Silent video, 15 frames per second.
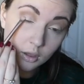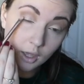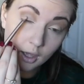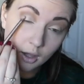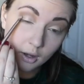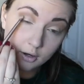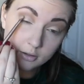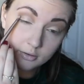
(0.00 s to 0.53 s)

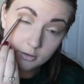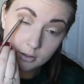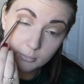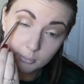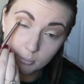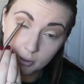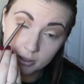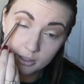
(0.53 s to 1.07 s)
I honestly
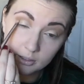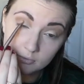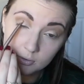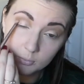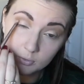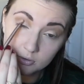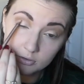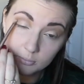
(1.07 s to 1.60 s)
might
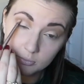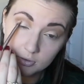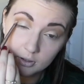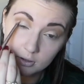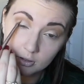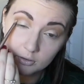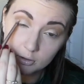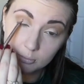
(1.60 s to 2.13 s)
even want
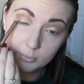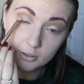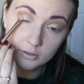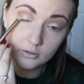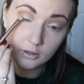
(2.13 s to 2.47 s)
something a little bit